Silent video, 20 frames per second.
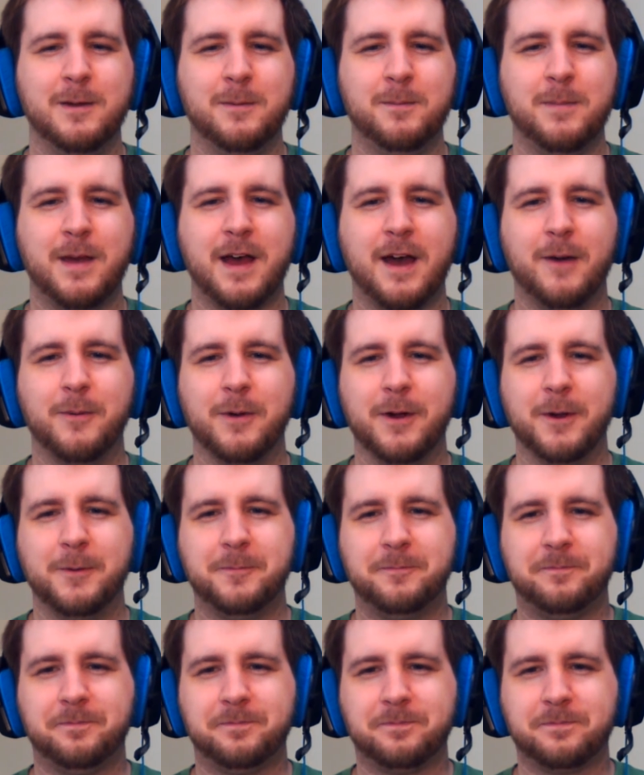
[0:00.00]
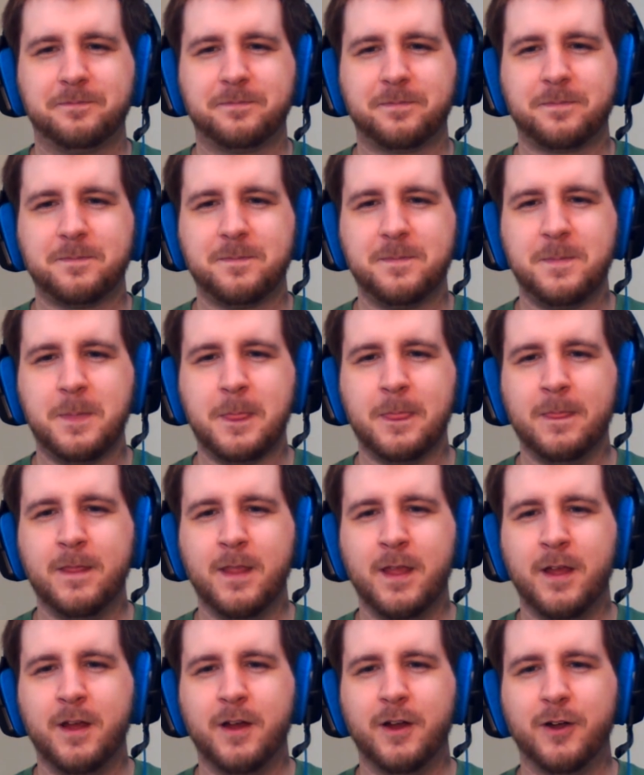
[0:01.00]
Power.
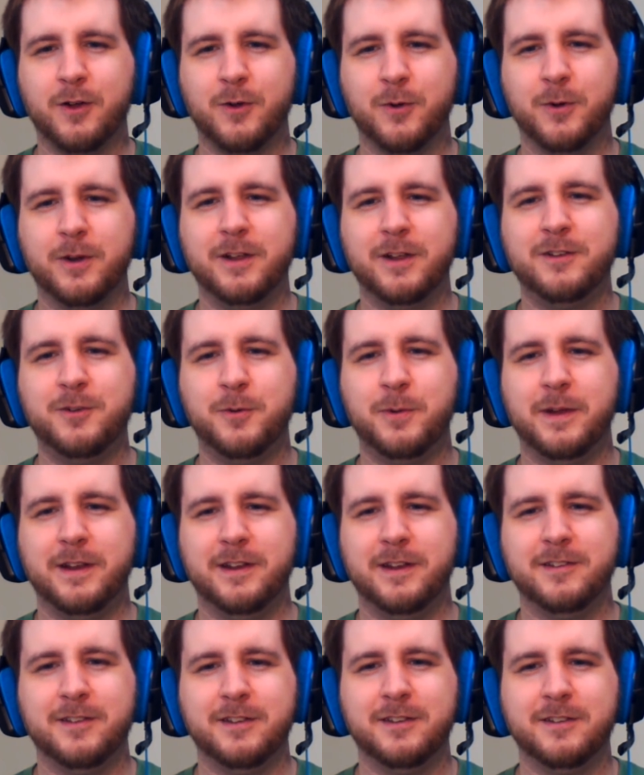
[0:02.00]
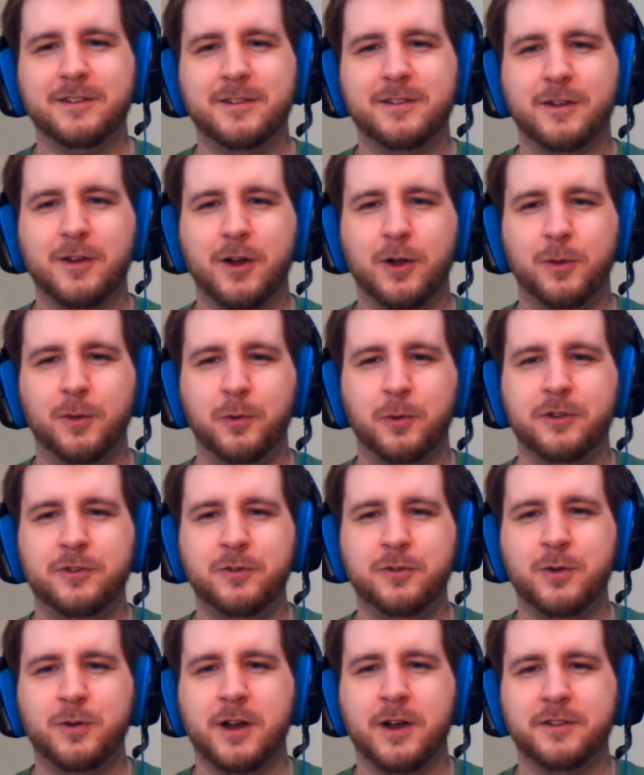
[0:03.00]
According to witnesses, the culprits
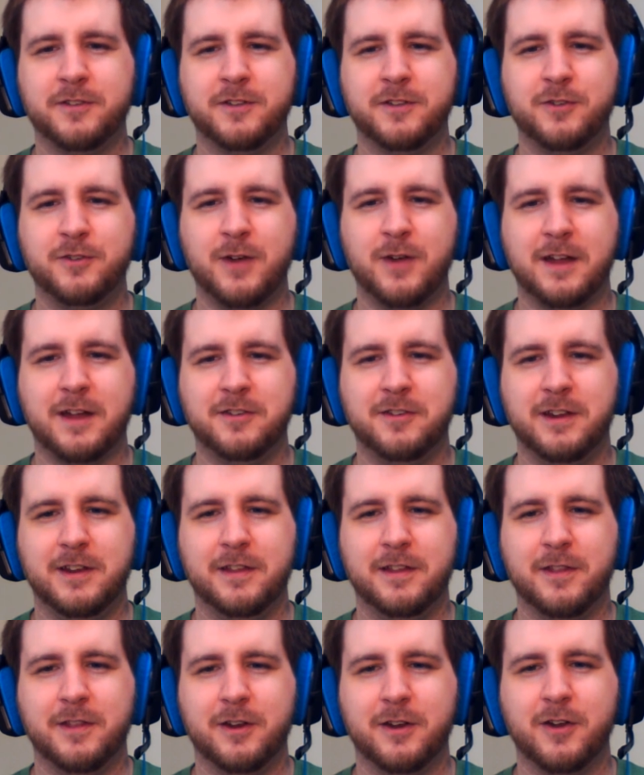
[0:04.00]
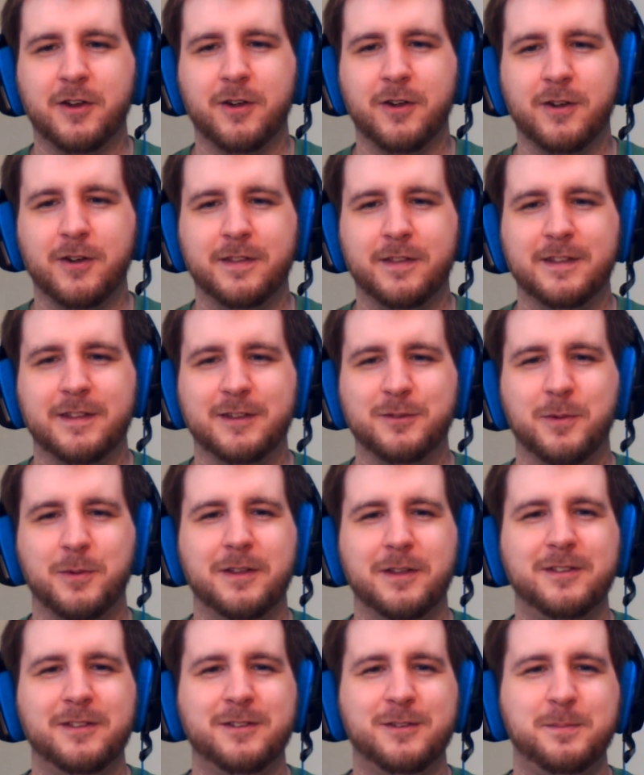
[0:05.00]
who caused the tragedy that occurred in this
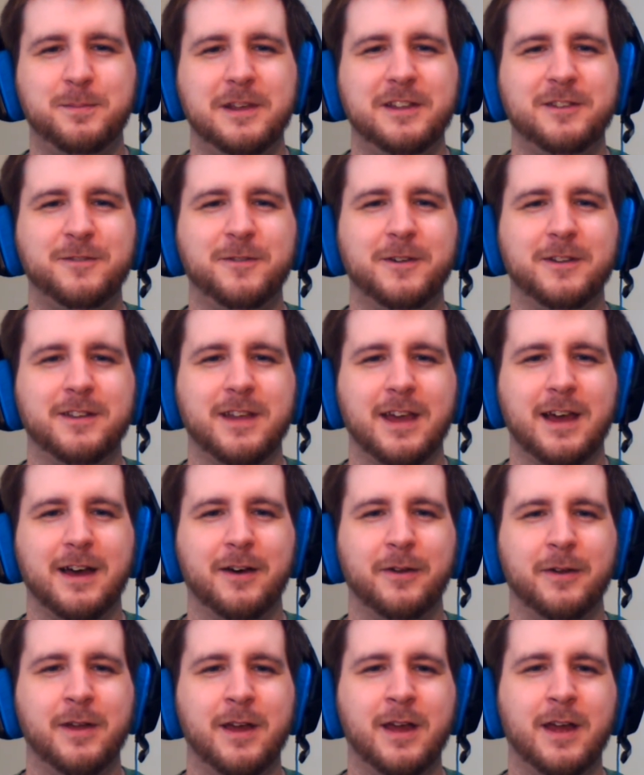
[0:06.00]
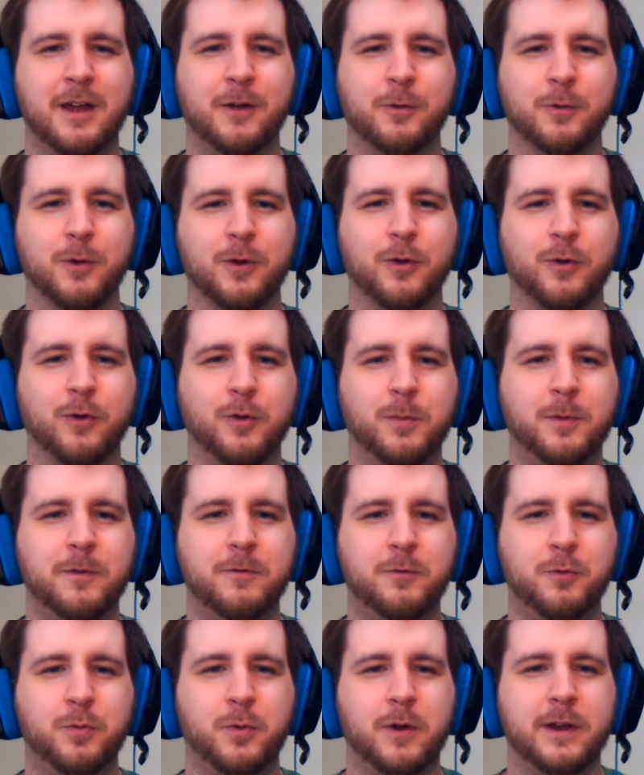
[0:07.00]
once peaceful town were a group
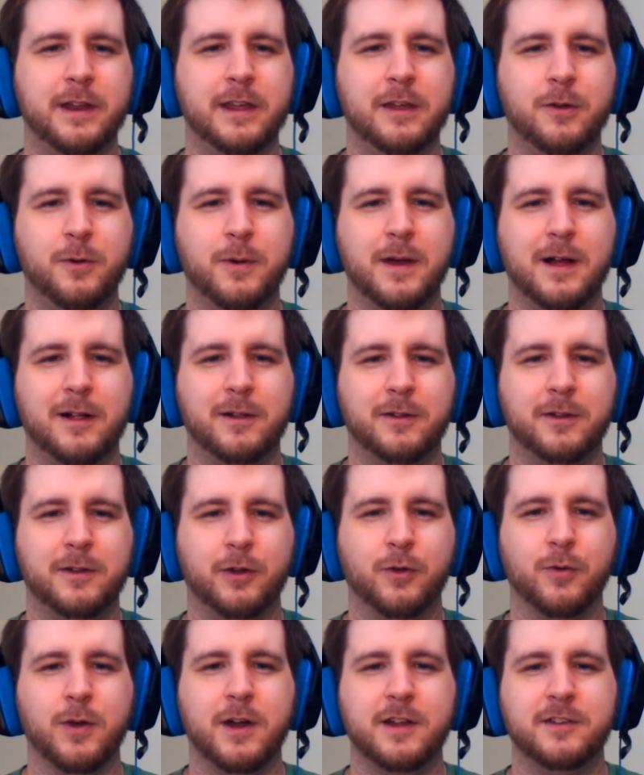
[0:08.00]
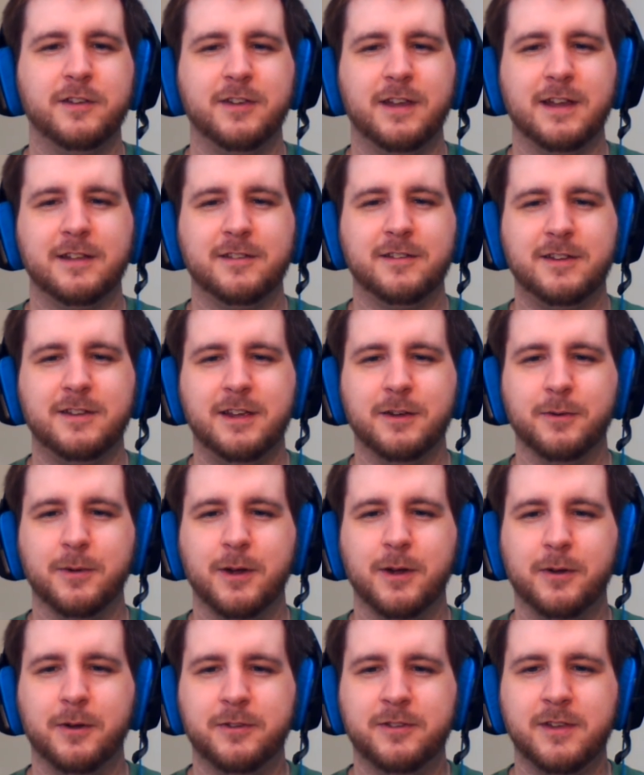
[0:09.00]
of 20 who held a grudge against
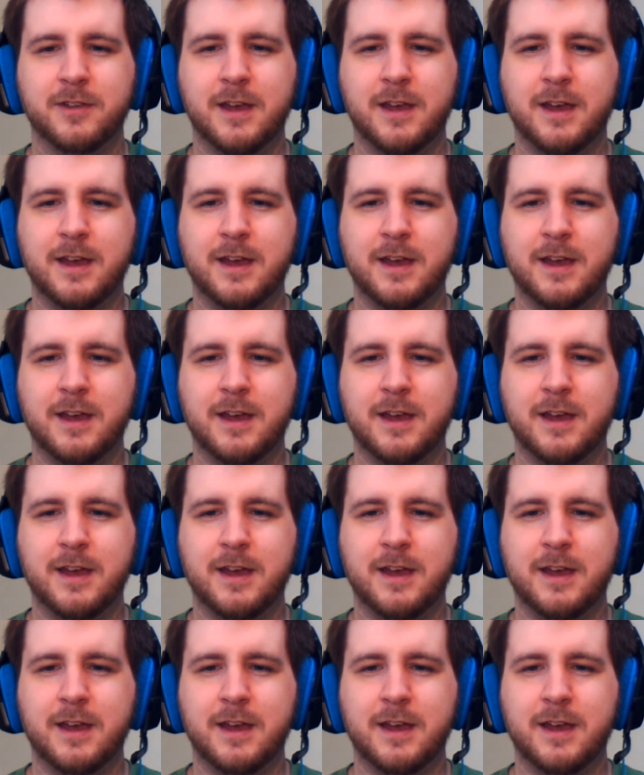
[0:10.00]
heroes.